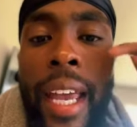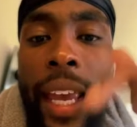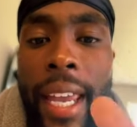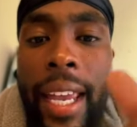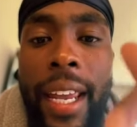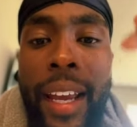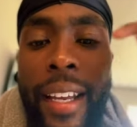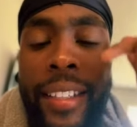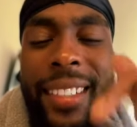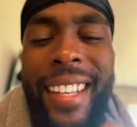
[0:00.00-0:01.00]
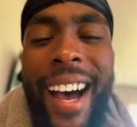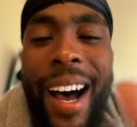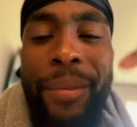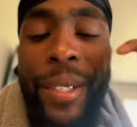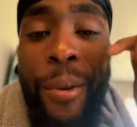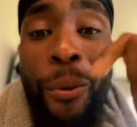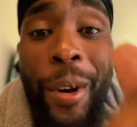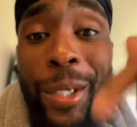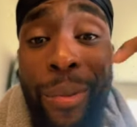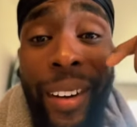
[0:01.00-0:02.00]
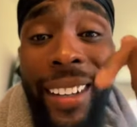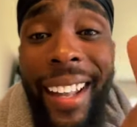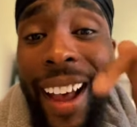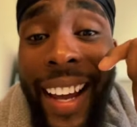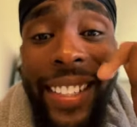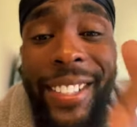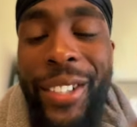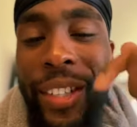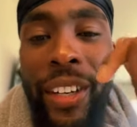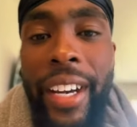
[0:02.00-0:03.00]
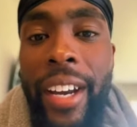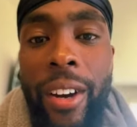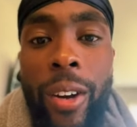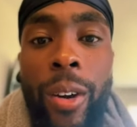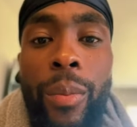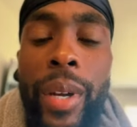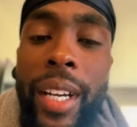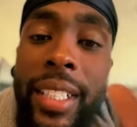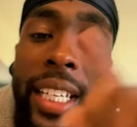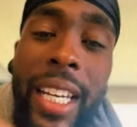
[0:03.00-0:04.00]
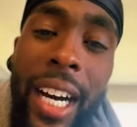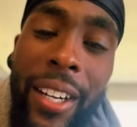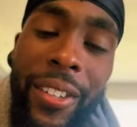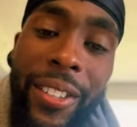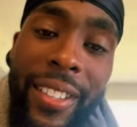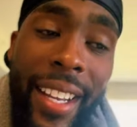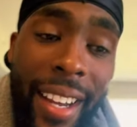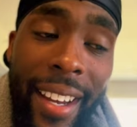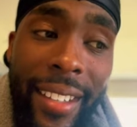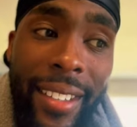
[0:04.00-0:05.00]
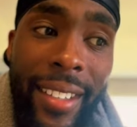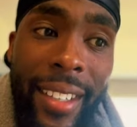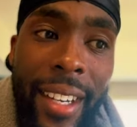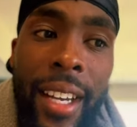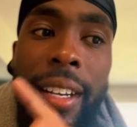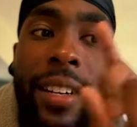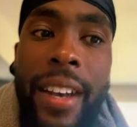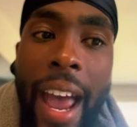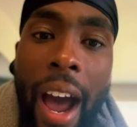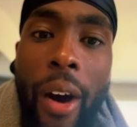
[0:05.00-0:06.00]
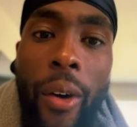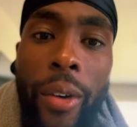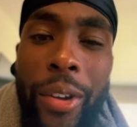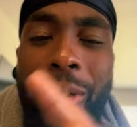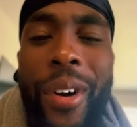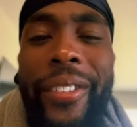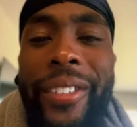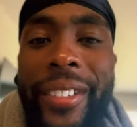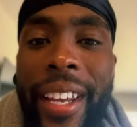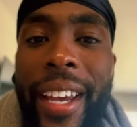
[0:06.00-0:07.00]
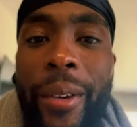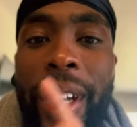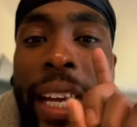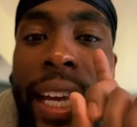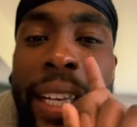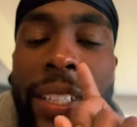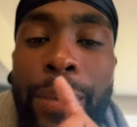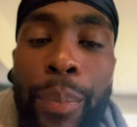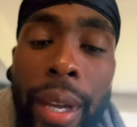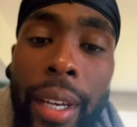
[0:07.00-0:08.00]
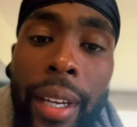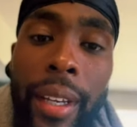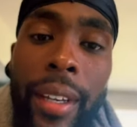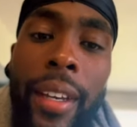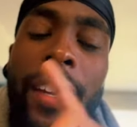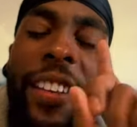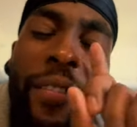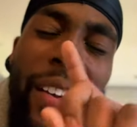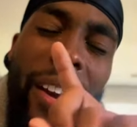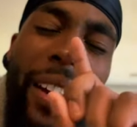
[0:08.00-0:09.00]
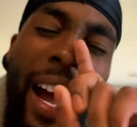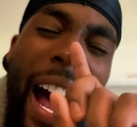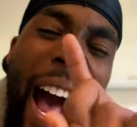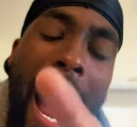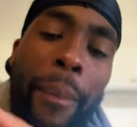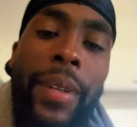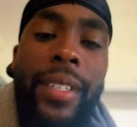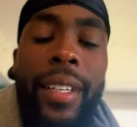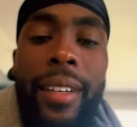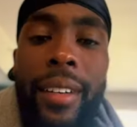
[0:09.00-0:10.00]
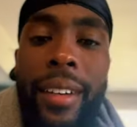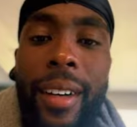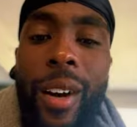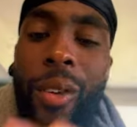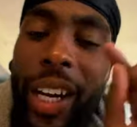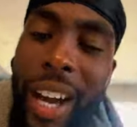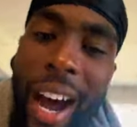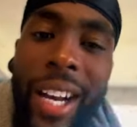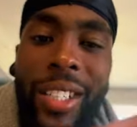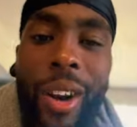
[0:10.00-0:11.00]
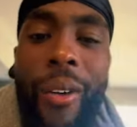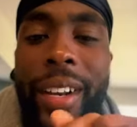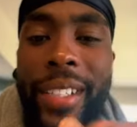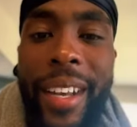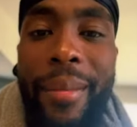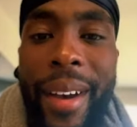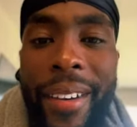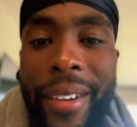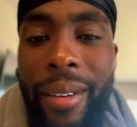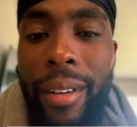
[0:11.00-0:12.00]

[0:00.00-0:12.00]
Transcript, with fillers: he stops whispering lies into your ear because he understands. Now you understand he is speaking the very opposite of what God has already said about you.